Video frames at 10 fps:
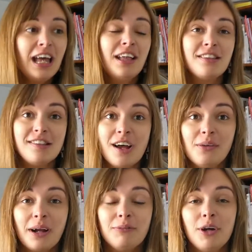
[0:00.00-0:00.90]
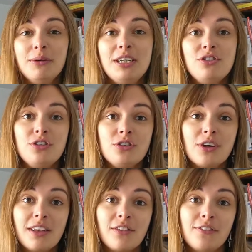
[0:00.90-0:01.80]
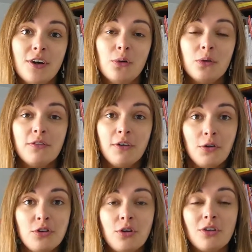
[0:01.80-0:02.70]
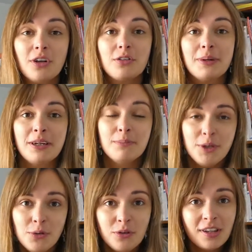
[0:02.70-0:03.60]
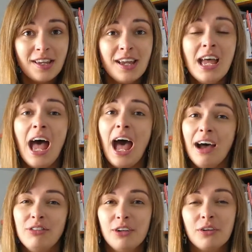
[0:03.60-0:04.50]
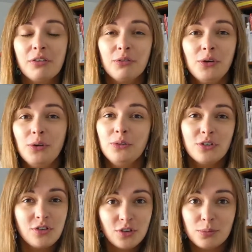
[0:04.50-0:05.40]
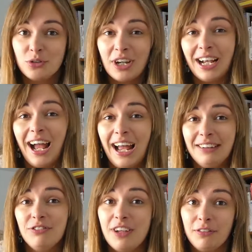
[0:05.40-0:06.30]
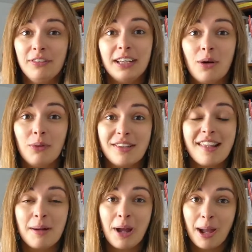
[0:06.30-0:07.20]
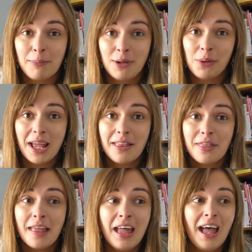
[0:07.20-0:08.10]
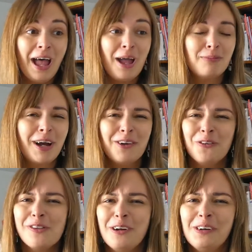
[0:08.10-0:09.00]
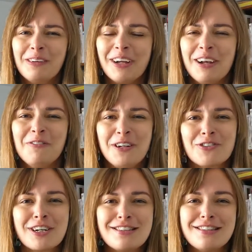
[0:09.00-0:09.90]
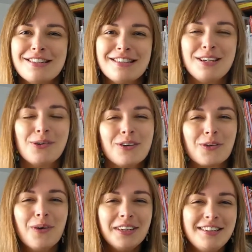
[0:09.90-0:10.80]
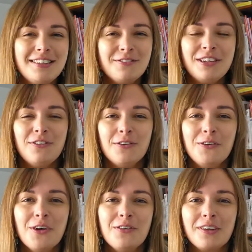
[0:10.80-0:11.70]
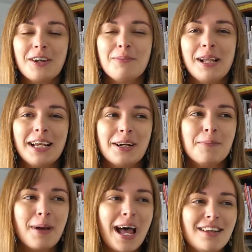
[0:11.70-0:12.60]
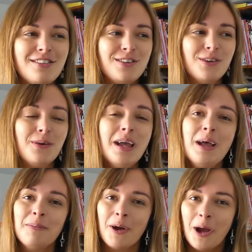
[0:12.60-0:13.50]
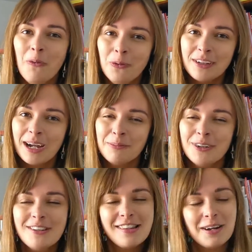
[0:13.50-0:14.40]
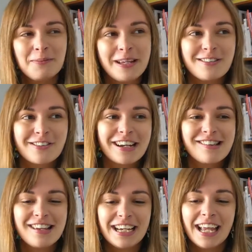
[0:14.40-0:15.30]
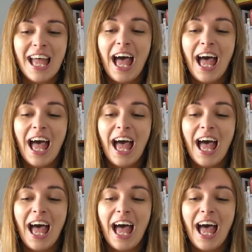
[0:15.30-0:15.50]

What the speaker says: So I'm going to transfer all the photos onto my computer, have a look through, just double check I've definitely got ones that I'm happy with. And also I'm kind of interested to see what the quality of these photos are going to be like compared to my old cameras. That'll be interesting.